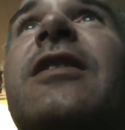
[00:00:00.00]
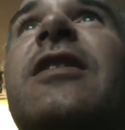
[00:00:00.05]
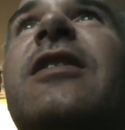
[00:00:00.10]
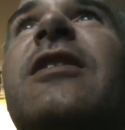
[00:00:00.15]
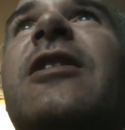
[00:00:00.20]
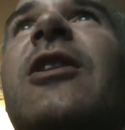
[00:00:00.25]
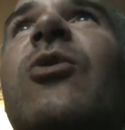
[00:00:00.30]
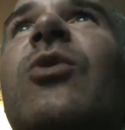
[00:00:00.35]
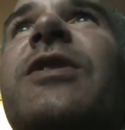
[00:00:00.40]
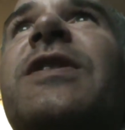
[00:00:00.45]

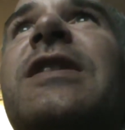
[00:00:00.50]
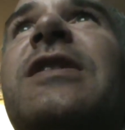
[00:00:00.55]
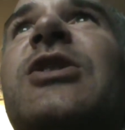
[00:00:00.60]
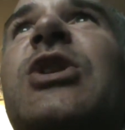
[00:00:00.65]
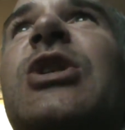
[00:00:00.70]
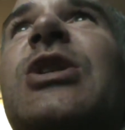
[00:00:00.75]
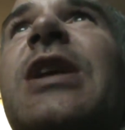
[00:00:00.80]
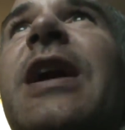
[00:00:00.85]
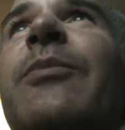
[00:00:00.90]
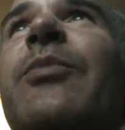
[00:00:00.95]
Know what these
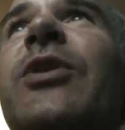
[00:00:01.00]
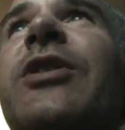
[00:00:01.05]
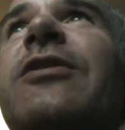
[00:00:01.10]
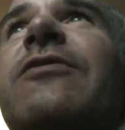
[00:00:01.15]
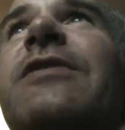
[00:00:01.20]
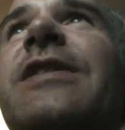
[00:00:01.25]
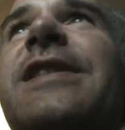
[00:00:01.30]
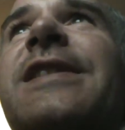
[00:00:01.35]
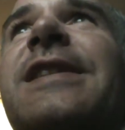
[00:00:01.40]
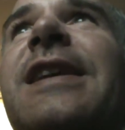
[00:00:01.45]

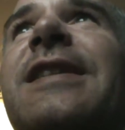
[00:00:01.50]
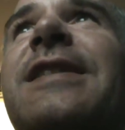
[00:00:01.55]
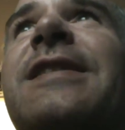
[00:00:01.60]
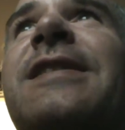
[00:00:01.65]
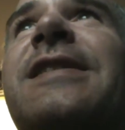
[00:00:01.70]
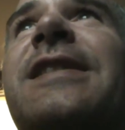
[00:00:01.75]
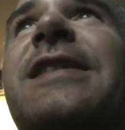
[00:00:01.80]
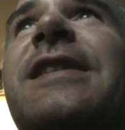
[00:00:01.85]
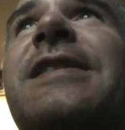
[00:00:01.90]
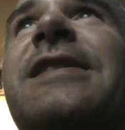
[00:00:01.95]
slap-on-the-wrist
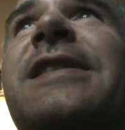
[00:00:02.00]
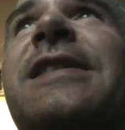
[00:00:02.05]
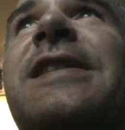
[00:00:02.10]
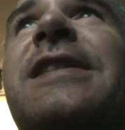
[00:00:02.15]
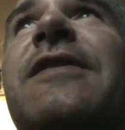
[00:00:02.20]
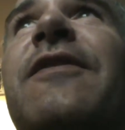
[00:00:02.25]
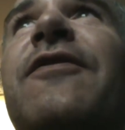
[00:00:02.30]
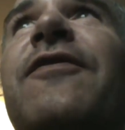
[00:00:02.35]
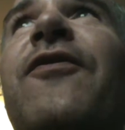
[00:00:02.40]
sentences